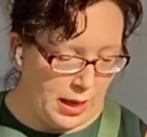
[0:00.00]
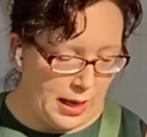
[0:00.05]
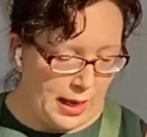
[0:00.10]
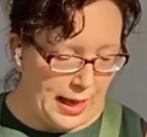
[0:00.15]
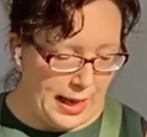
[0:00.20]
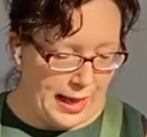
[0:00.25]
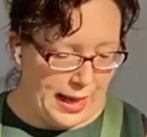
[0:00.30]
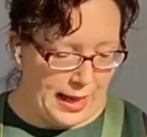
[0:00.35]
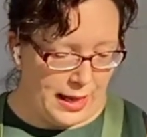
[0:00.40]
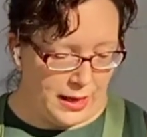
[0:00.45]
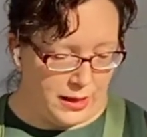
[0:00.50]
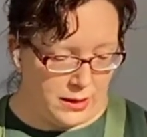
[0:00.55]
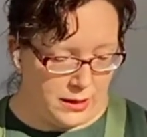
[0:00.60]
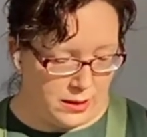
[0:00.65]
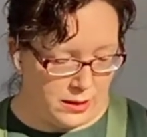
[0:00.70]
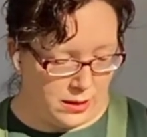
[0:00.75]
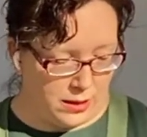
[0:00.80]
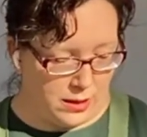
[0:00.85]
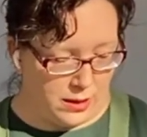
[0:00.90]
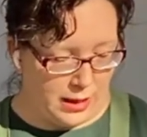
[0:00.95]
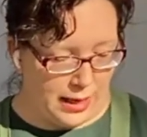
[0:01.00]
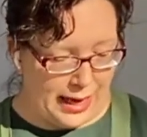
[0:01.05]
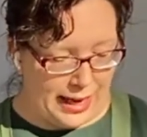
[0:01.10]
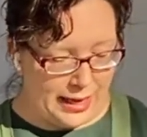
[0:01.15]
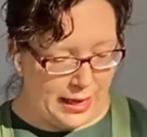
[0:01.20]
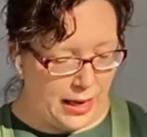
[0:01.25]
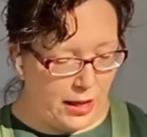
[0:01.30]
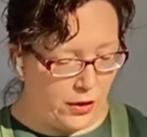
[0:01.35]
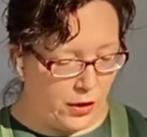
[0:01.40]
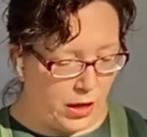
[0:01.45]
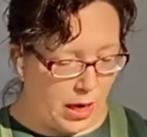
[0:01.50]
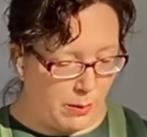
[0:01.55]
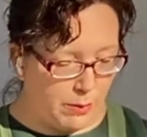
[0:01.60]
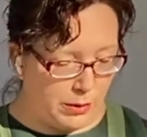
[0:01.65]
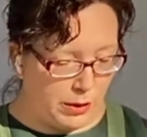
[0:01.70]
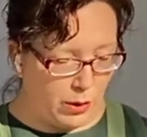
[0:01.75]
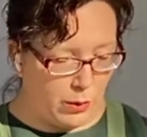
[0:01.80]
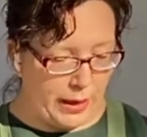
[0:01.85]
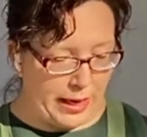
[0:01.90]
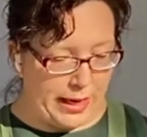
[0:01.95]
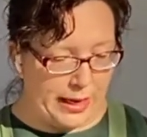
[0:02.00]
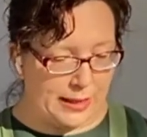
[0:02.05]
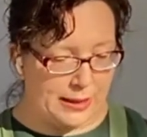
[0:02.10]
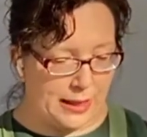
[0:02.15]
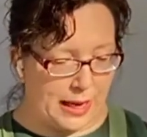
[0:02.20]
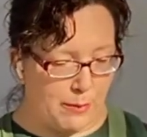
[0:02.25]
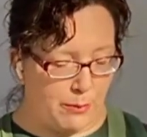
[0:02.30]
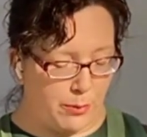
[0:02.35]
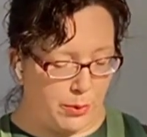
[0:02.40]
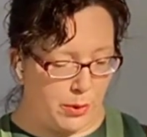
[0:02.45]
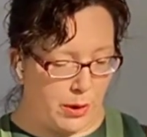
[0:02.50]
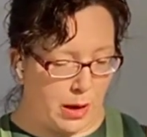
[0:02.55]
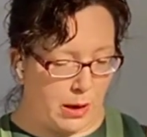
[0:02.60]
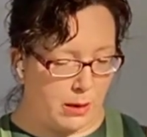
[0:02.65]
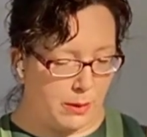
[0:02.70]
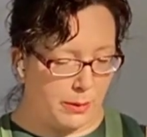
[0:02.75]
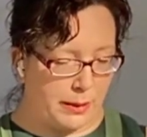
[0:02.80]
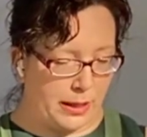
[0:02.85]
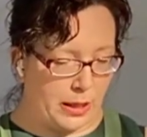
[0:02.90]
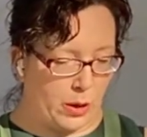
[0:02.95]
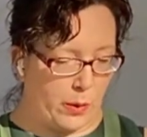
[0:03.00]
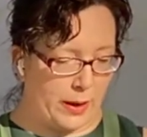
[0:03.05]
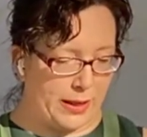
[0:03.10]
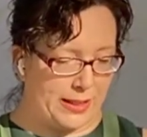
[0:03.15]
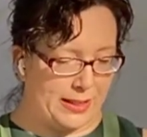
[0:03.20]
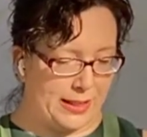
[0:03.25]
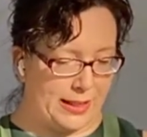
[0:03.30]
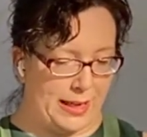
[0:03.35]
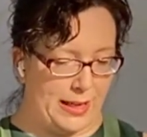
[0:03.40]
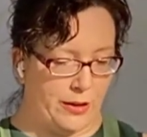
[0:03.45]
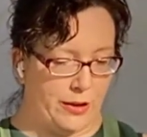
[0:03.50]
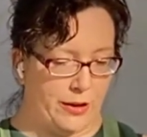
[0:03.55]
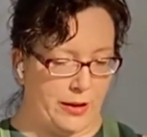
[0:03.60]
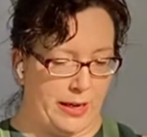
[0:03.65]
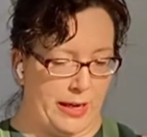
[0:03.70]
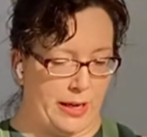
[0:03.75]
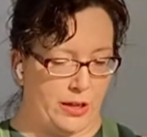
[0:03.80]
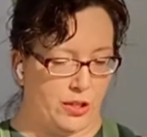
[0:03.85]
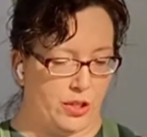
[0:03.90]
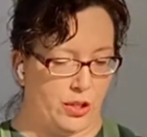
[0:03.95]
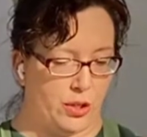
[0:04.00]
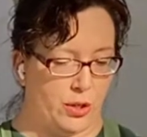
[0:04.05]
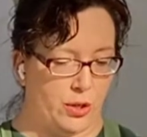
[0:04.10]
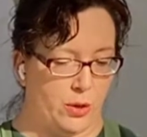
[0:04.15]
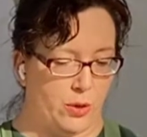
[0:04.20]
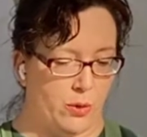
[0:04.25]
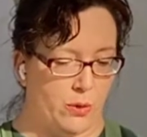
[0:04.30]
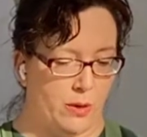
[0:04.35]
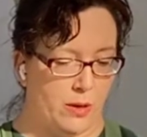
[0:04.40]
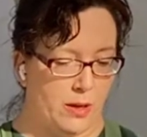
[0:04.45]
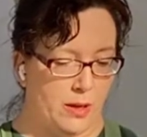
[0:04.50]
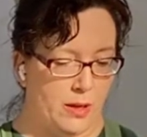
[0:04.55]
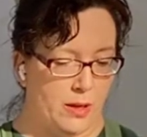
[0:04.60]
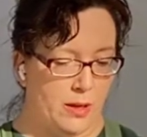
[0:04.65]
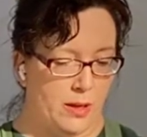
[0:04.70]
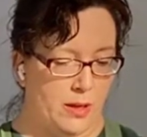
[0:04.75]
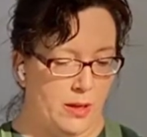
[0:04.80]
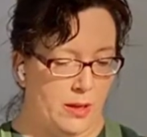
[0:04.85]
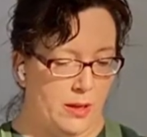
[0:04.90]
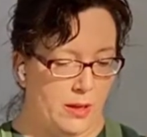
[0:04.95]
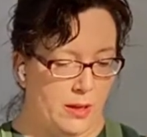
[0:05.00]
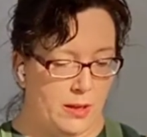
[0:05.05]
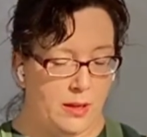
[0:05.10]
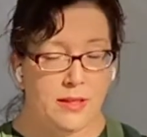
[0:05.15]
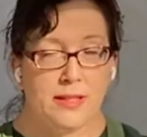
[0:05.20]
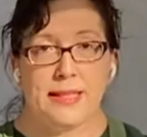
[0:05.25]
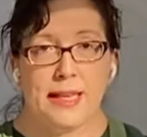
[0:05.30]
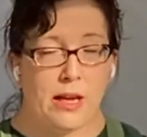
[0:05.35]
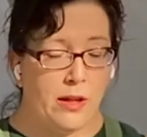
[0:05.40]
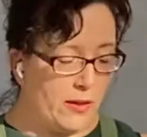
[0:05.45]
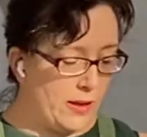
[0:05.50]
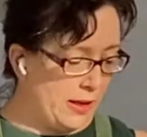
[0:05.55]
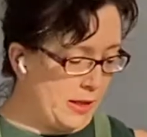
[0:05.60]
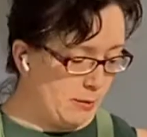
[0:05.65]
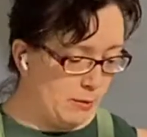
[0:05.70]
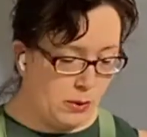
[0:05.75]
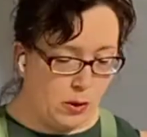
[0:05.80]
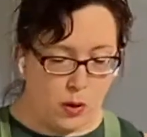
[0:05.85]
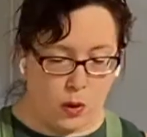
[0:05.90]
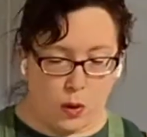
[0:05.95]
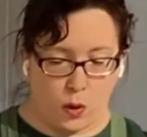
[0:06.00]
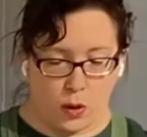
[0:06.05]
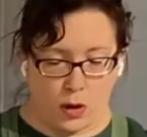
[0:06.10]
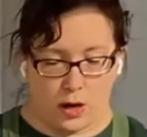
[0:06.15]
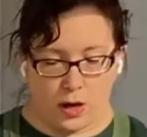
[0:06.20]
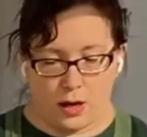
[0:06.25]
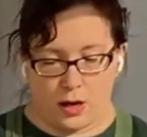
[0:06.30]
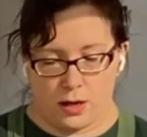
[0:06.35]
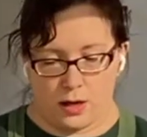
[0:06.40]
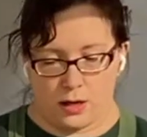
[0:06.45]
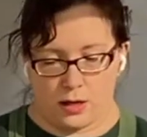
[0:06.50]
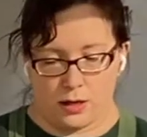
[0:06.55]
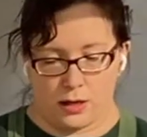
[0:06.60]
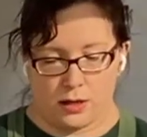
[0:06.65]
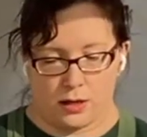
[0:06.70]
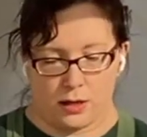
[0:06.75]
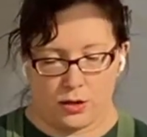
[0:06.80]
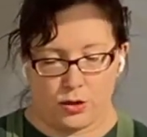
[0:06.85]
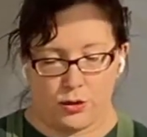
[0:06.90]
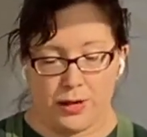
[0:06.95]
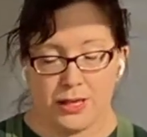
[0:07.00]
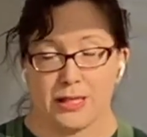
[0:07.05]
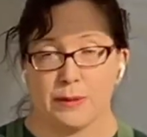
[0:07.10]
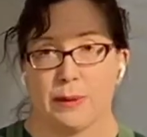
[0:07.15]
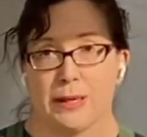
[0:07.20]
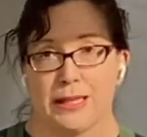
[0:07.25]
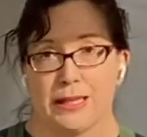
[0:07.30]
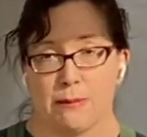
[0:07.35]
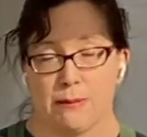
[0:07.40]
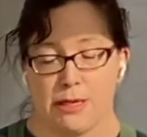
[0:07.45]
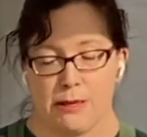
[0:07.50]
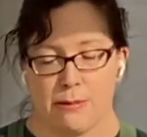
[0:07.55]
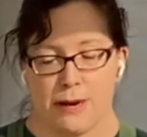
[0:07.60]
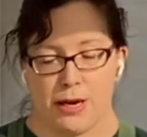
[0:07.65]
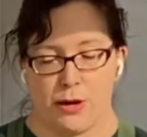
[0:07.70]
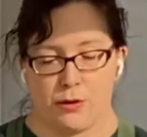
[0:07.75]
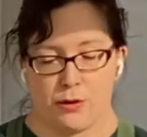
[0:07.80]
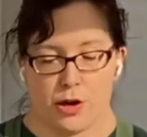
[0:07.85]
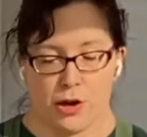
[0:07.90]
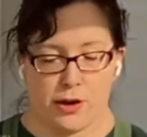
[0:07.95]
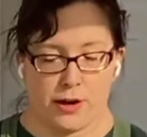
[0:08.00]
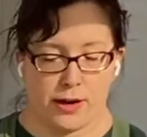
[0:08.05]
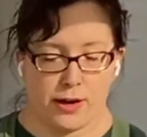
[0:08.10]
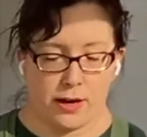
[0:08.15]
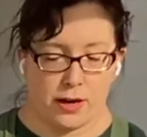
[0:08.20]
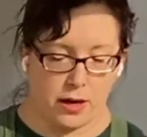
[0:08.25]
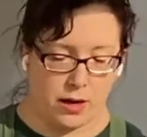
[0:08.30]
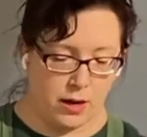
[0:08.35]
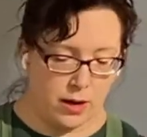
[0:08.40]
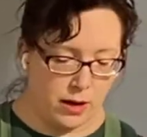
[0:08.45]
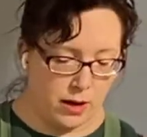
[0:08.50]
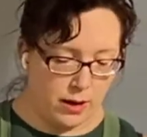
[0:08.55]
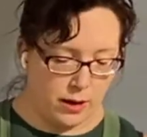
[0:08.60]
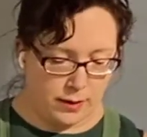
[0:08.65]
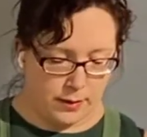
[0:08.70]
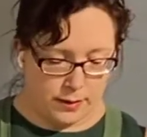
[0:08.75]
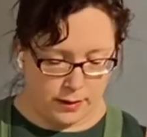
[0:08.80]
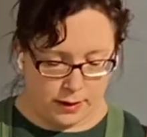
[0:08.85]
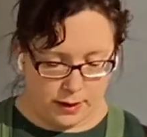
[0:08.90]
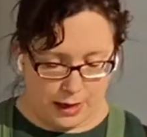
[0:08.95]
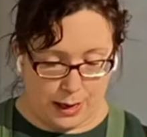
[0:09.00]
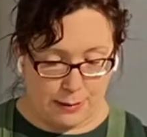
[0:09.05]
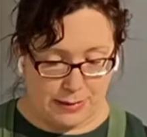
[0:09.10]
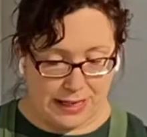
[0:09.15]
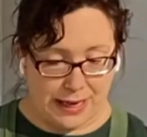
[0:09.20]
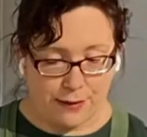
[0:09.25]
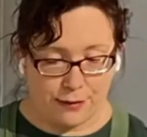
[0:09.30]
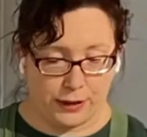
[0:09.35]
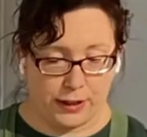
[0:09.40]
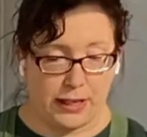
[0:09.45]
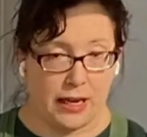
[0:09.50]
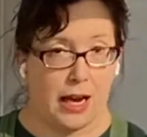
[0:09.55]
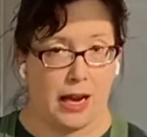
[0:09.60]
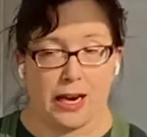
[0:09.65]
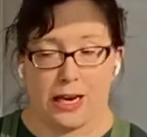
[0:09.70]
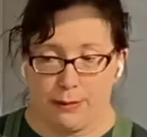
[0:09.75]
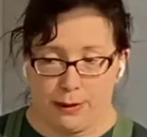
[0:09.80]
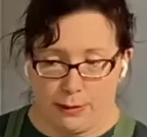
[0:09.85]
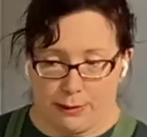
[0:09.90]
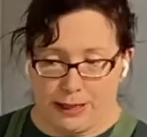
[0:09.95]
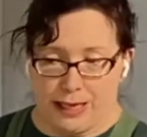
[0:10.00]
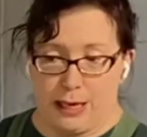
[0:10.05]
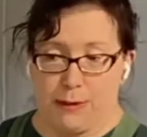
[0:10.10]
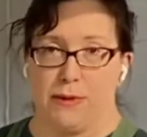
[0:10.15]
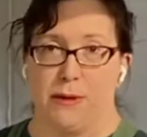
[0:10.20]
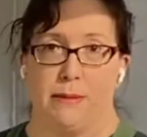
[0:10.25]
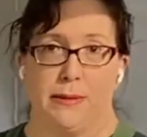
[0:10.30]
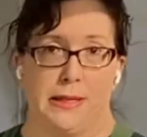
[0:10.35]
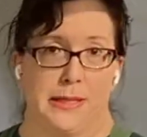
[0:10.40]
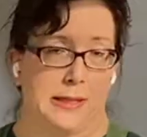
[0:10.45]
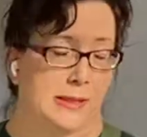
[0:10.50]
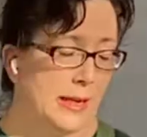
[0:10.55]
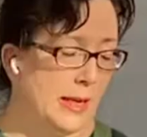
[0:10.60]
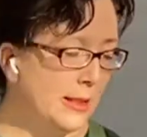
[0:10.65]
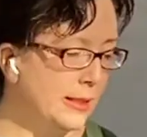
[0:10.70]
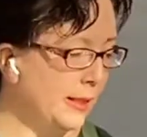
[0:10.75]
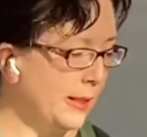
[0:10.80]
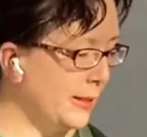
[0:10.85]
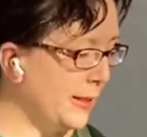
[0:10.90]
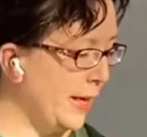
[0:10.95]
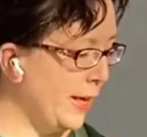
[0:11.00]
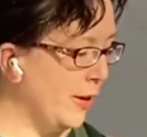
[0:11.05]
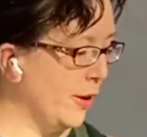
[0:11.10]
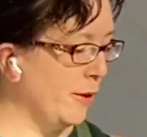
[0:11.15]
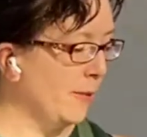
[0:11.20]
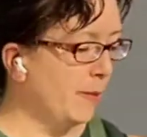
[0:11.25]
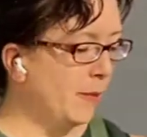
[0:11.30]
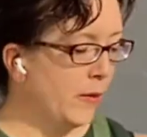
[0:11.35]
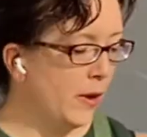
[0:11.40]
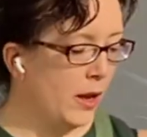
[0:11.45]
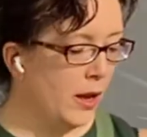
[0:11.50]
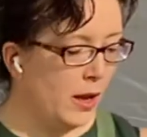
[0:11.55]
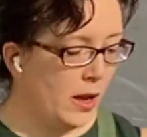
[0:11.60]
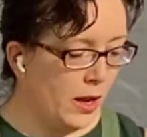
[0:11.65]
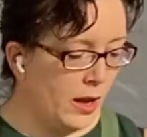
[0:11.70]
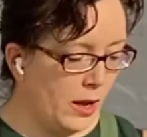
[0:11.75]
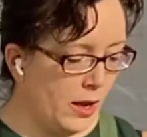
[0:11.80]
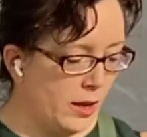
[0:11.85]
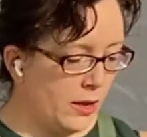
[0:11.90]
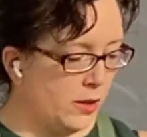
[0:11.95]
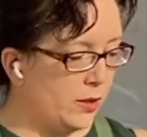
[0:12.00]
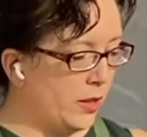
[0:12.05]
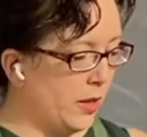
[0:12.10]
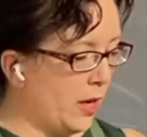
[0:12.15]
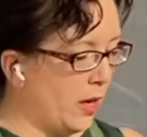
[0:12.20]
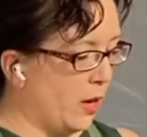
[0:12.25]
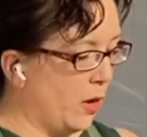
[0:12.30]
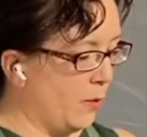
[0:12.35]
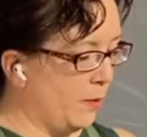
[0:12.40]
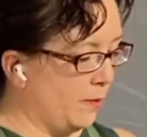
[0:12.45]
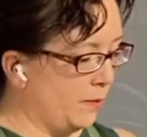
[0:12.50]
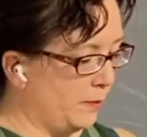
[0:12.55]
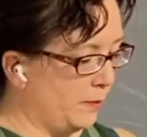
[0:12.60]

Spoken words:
And in another couple of weeks, I'm probably going to either need to sell them or transplant them into my own garden. I'm definitely not going to be able to keep them in this size container. So